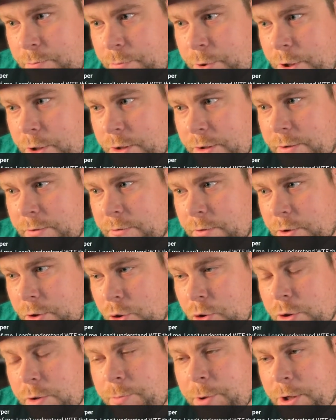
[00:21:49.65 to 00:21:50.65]

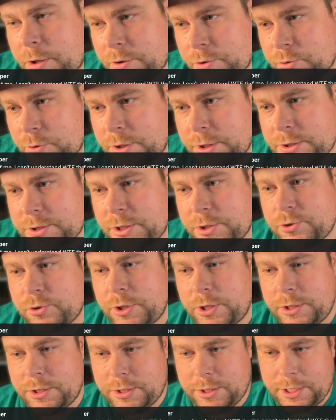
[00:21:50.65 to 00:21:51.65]
early part of the 20th
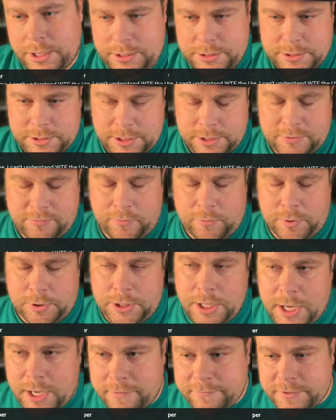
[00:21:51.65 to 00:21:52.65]
century in the United States from the
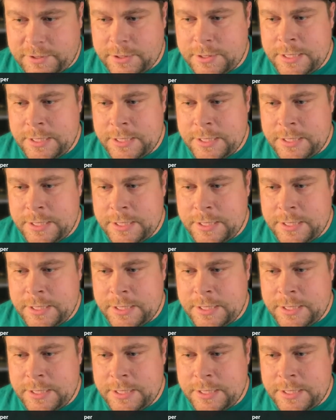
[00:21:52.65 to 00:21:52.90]
left,